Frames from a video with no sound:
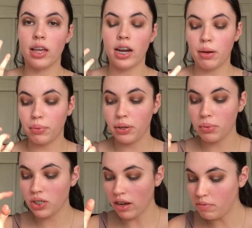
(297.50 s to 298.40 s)
that I pretty
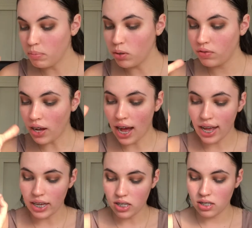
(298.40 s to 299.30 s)
much have both
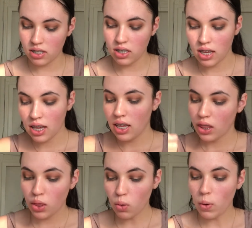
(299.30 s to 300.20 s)
eyes
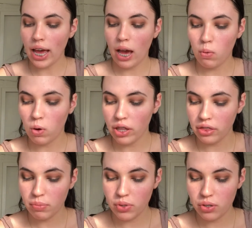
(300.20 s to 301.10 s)
the way I want
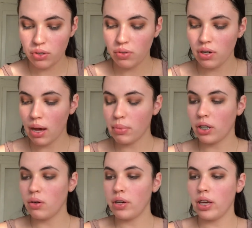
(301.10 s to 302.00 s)
them to, I'm gonna
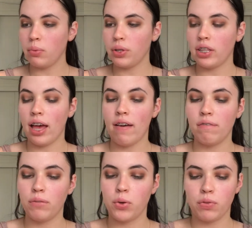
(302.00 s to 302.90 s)
go in with the
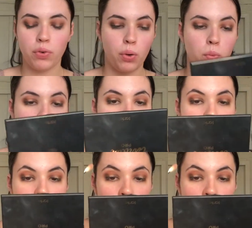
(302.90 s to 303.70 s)
M441